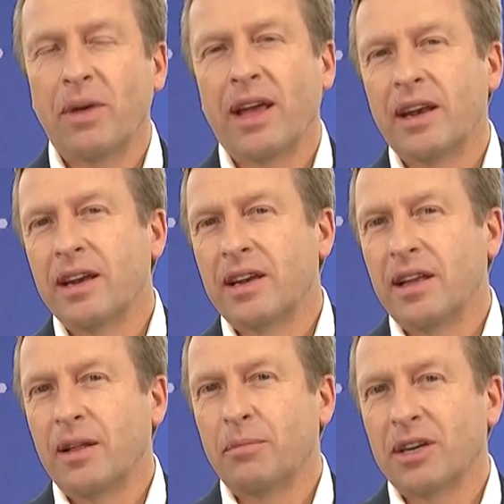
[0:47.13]
and
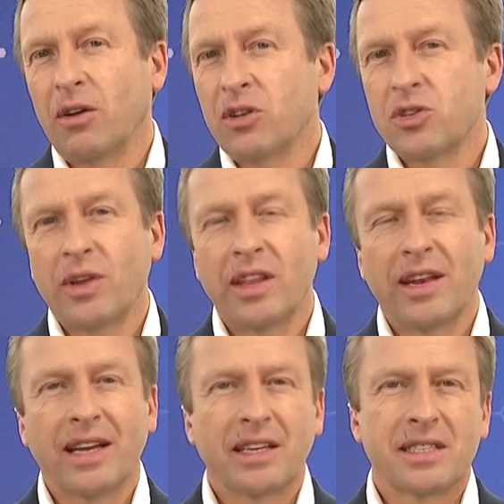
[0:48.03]
but also in the
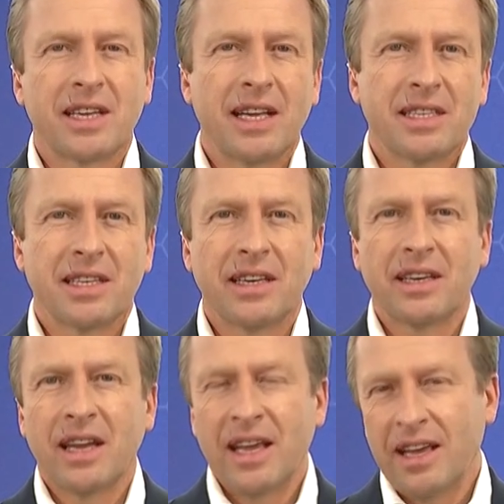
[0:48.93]
United States and
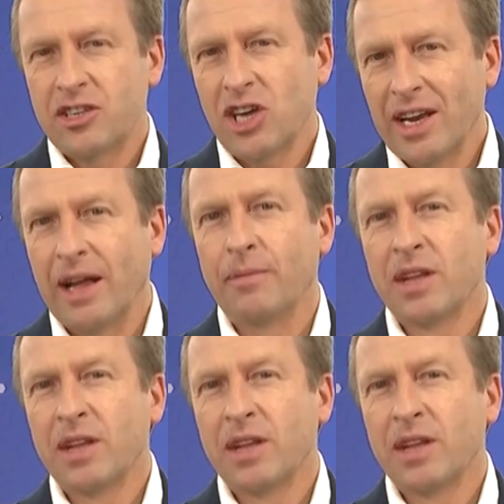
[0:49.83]
in China.